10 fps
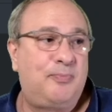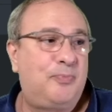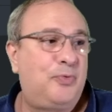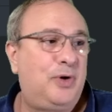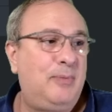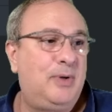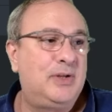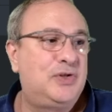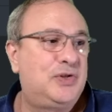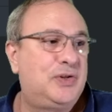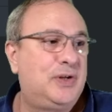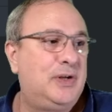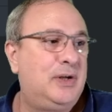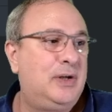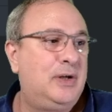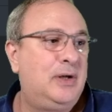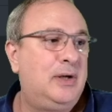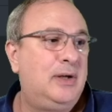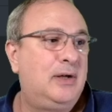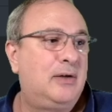pretty much
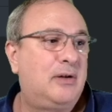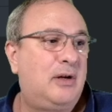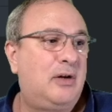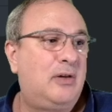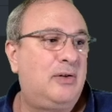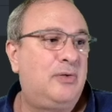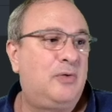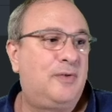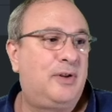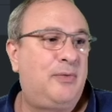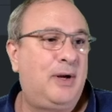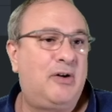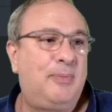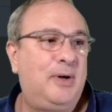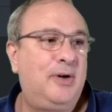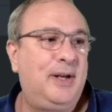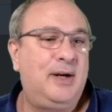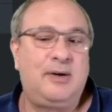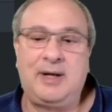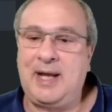a little over a 3-hour period
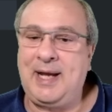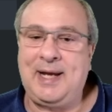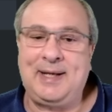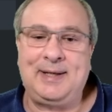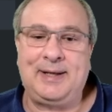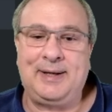here, and